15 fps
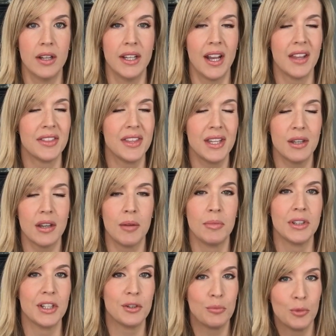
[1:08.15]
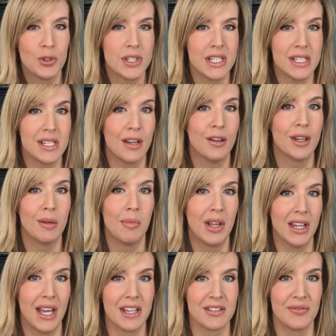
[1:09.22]
And I think I'm a little more detailed in my
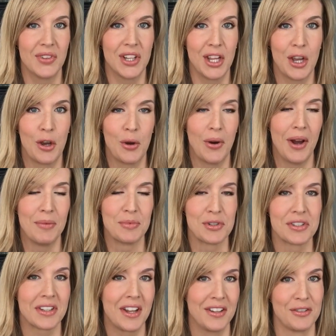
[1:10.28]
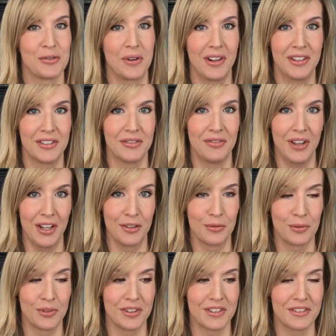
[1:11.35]
last video. I'm just kind of trying to fly
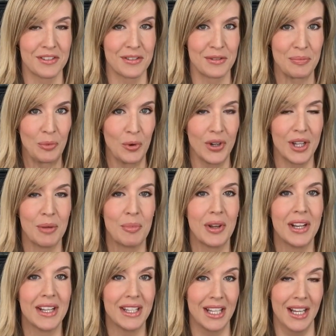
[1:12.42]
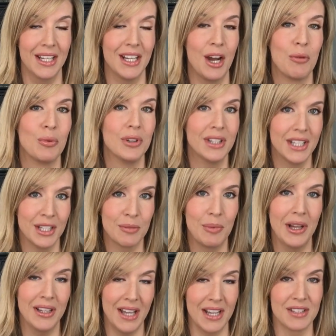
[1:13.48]
through this this morning, but again, I will link
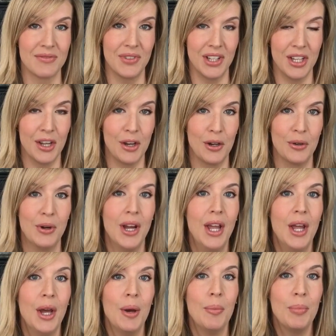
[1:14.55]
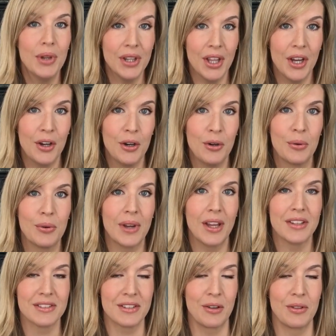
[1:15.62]
my last video below
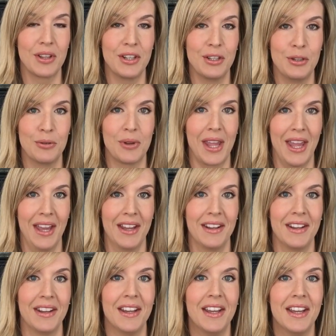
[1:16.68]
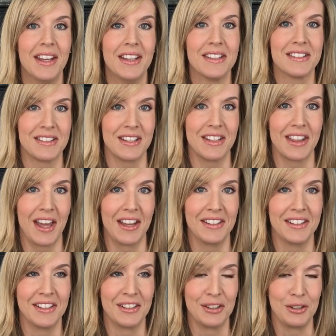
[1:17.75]
so that you can see
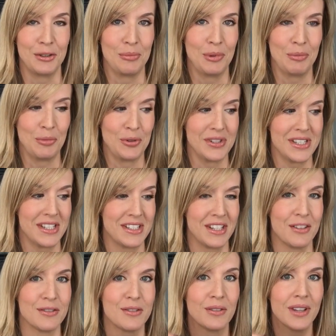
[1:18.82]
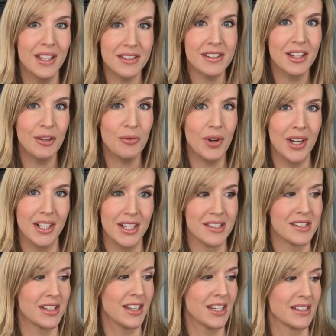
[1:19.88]
that in a little bit more detail. So let's get right
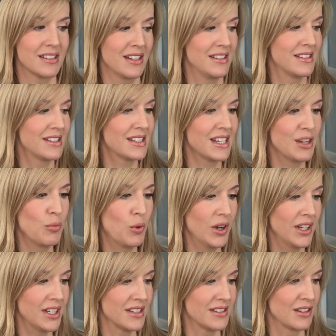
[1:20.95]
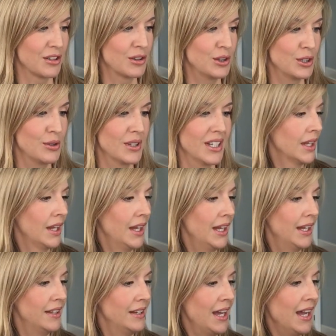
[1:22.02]
into this and see what is included.
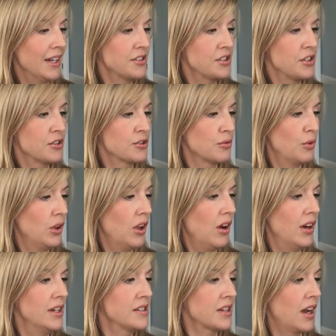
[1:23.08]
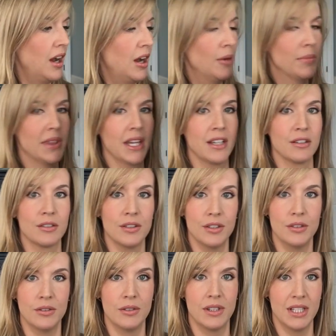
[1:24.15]
And as usual, on top they
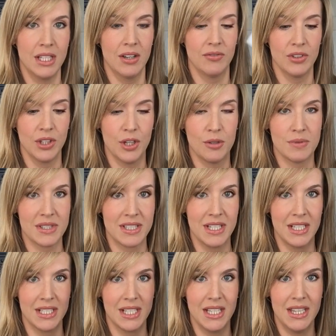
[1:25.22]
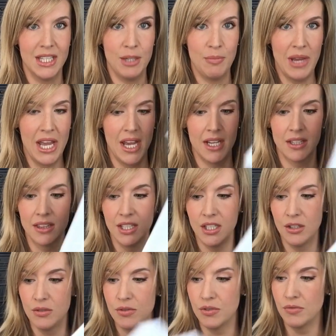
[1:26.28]
include the envelope to send anything back
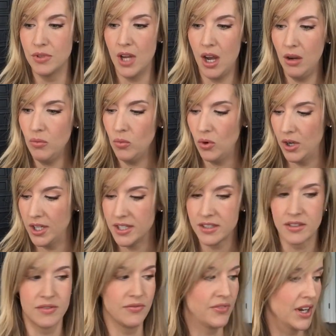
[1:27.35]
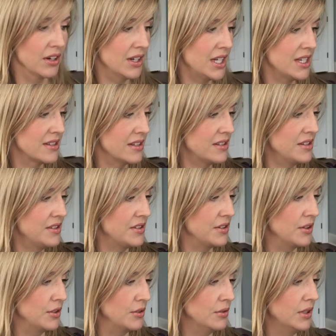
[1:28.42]
that you do not want. It's very easy to
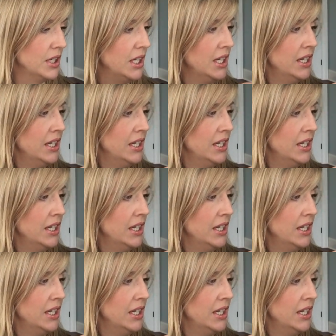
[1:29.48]
do.